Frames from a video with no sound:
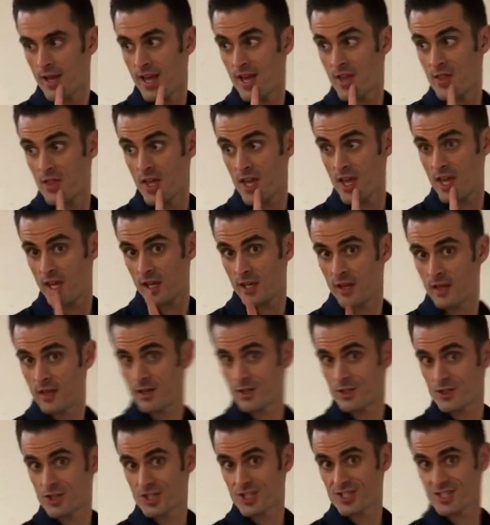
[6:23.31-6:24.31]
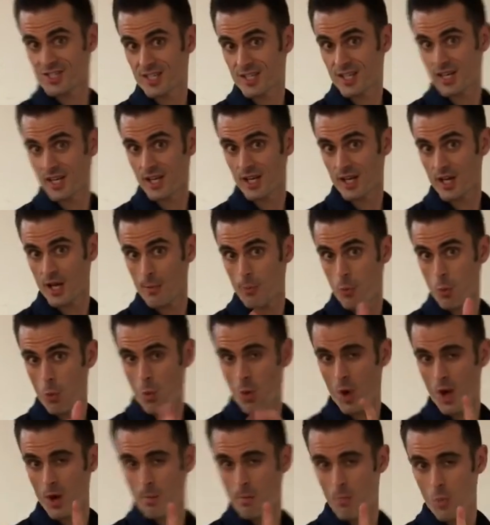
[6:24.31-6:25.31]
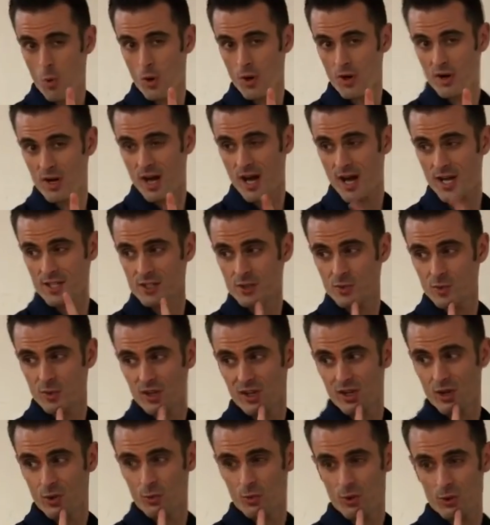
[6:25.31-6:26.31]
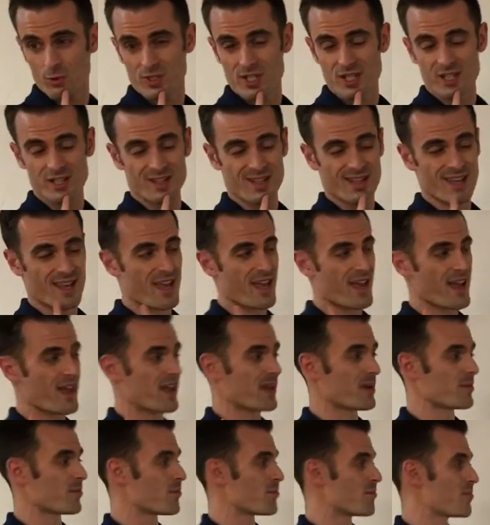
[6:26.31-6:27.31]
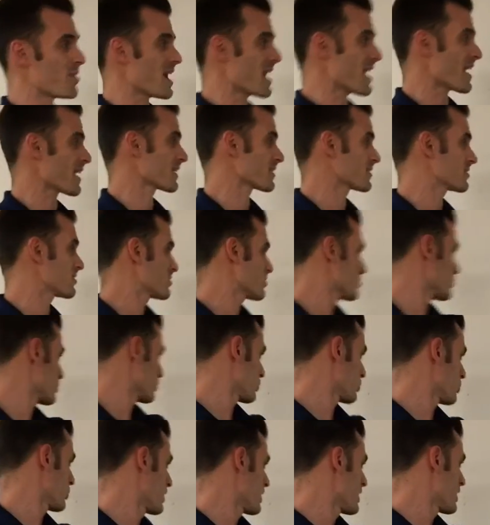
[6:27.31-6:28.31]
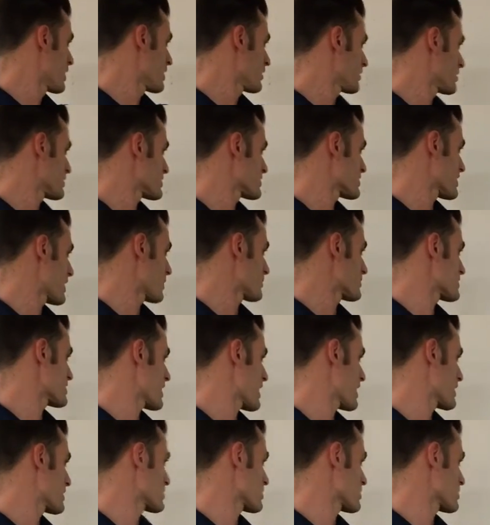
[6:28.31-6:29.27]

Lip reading: And then, just to kick it up one more notch, we're gonna rotate the head back to the same side